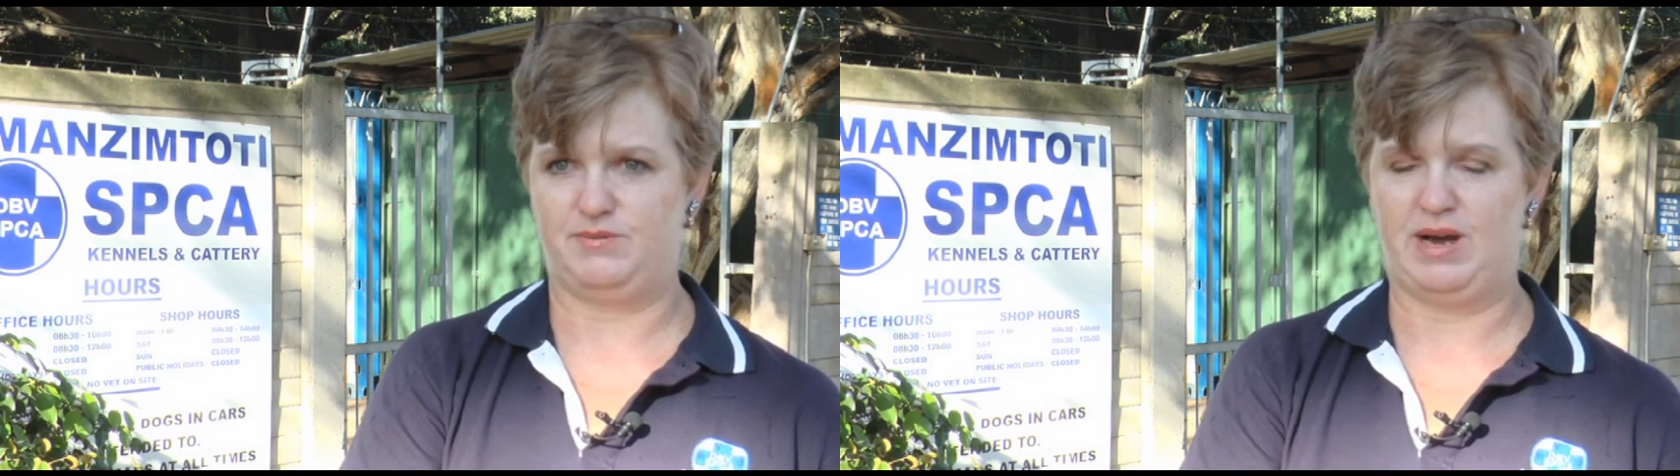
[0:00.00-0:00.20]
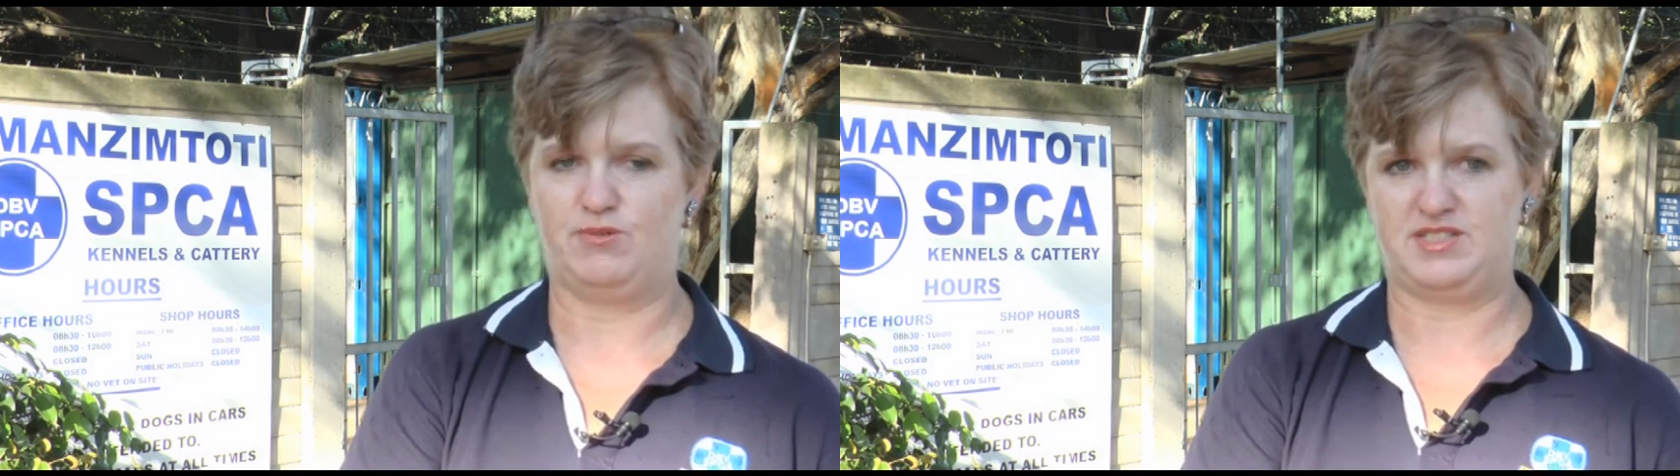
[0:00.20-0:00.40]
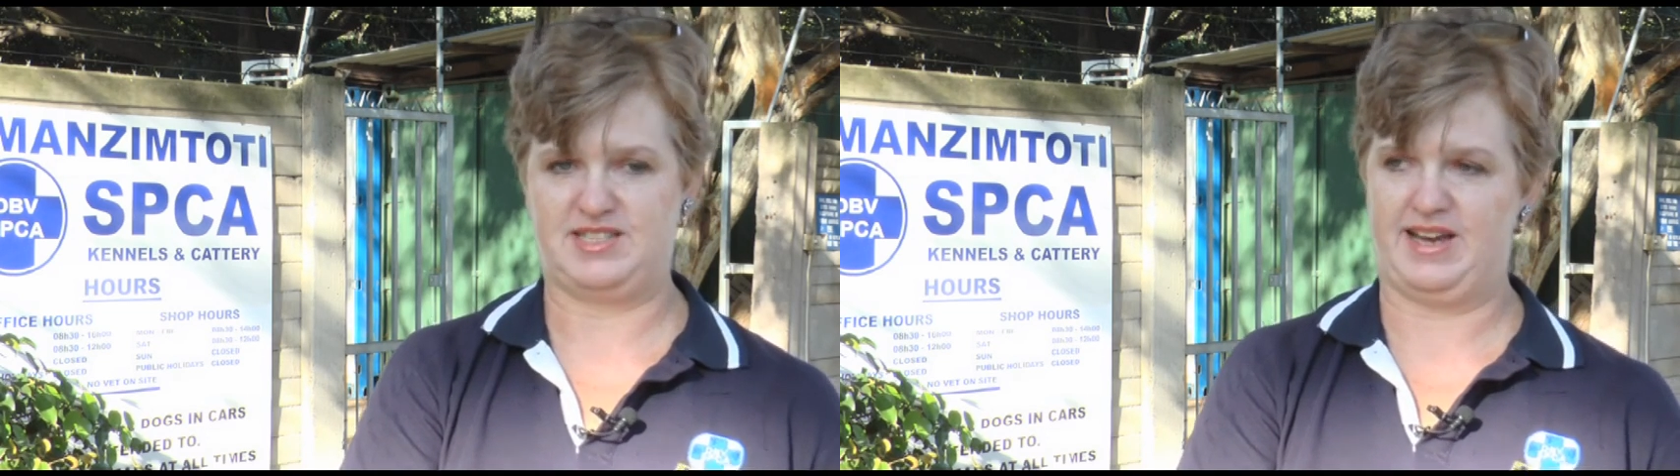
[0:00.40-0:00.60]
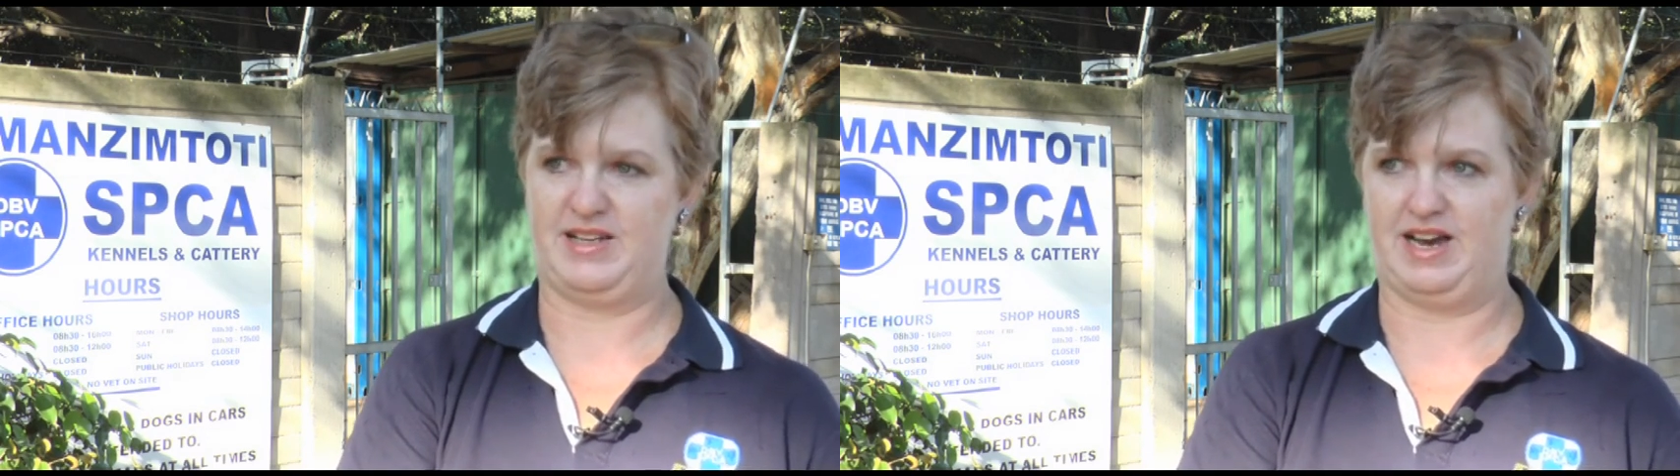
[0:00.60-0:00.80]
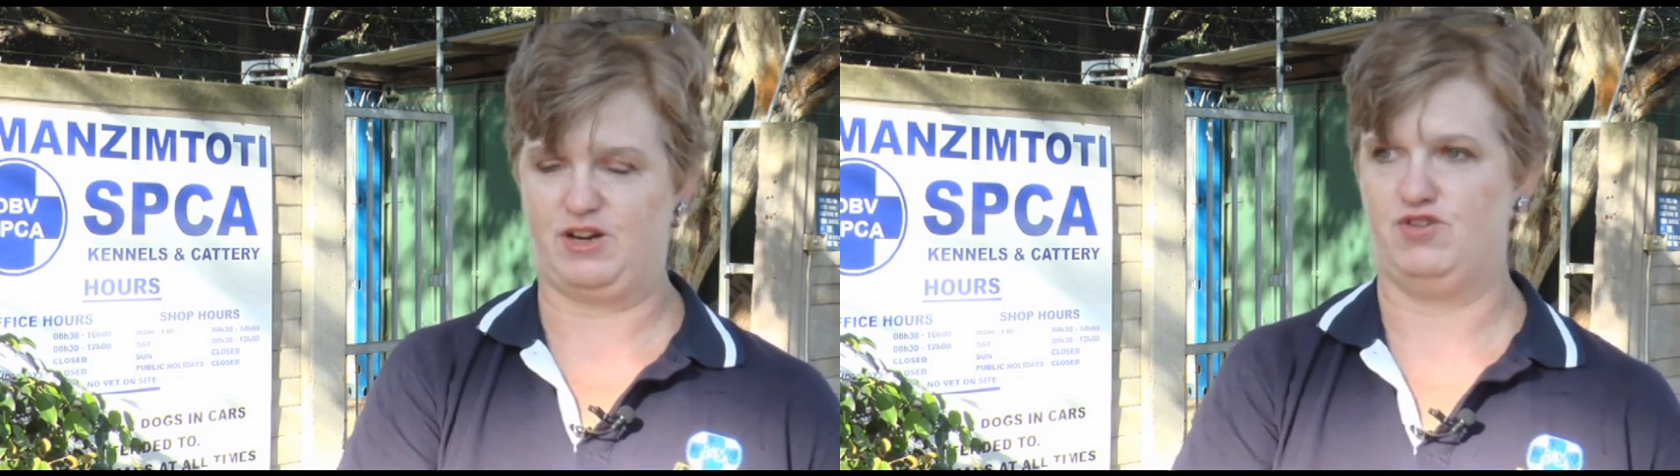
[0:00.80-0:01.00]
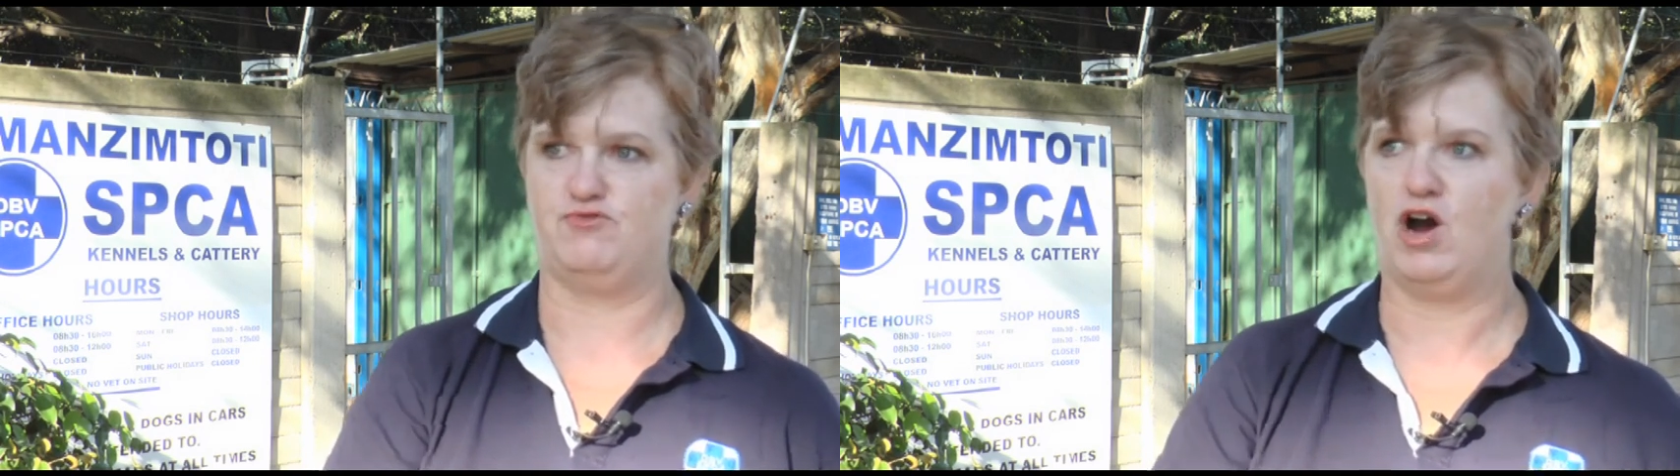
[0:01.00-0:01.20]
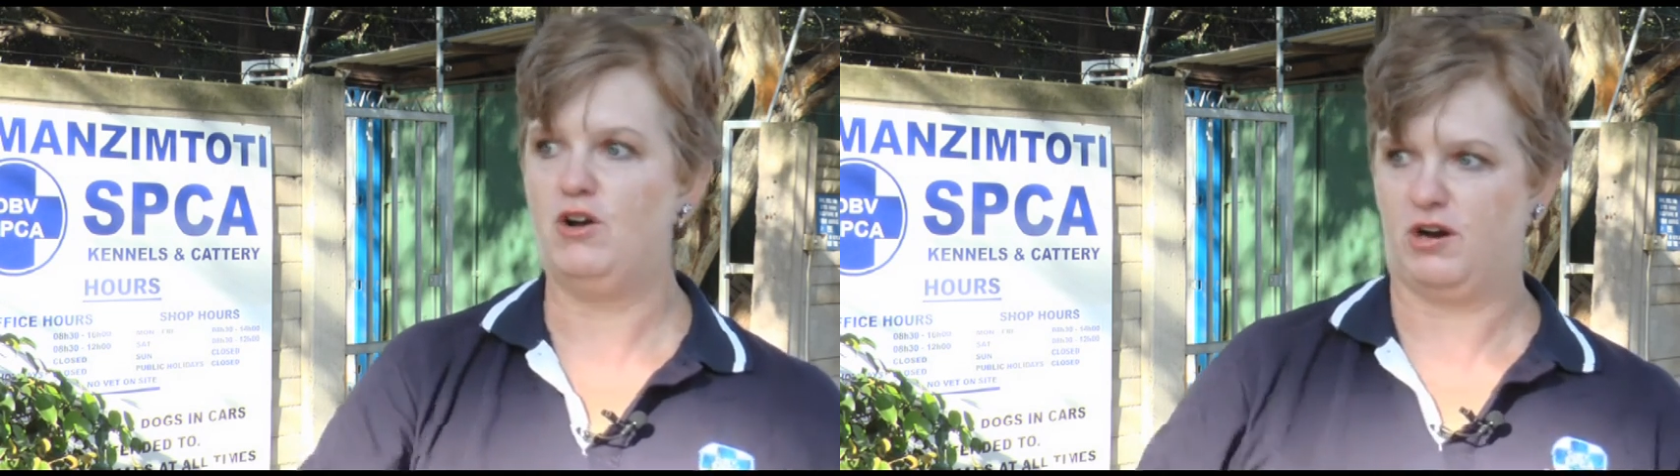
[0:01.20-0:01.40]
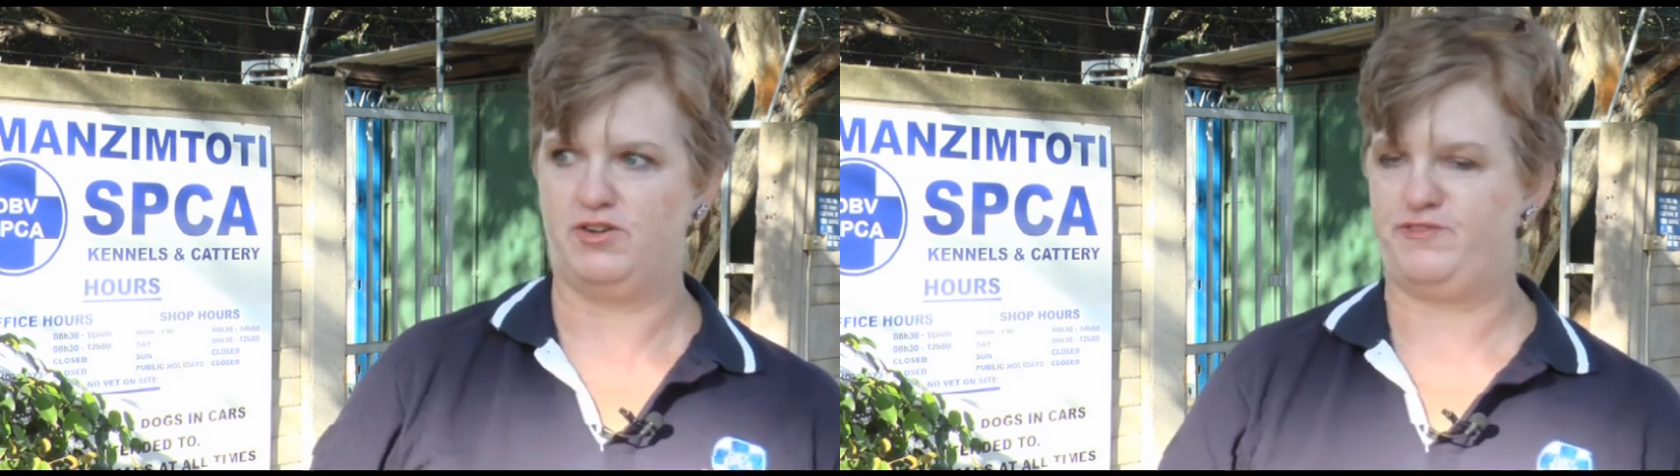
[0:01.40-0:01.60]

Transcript: I would say like a roll on